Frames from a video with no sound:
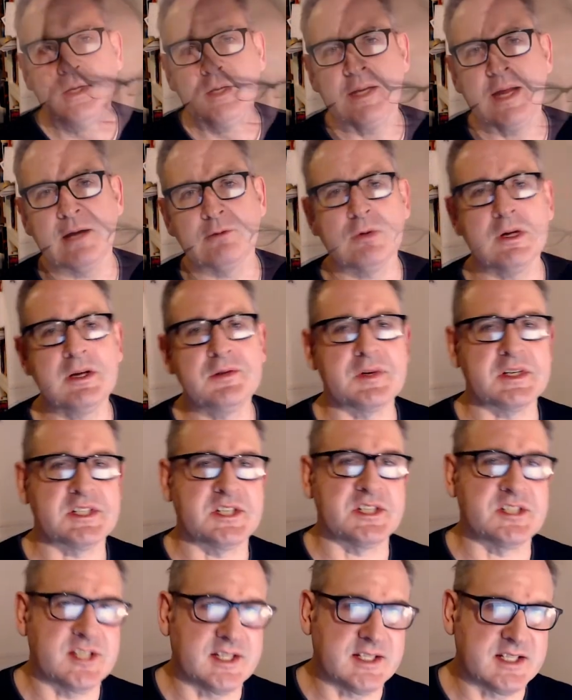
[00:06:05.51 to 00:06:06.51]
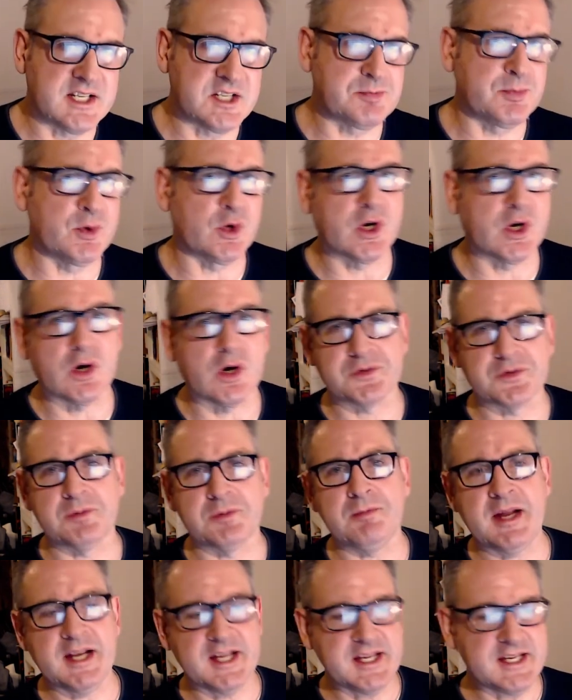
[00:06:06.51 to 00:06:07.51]
Now, revisiting this book after
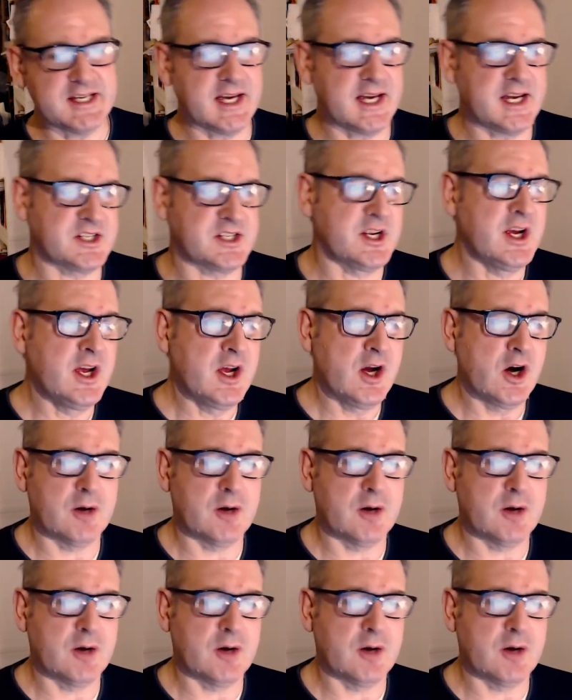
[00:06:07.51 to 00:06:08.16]
many years,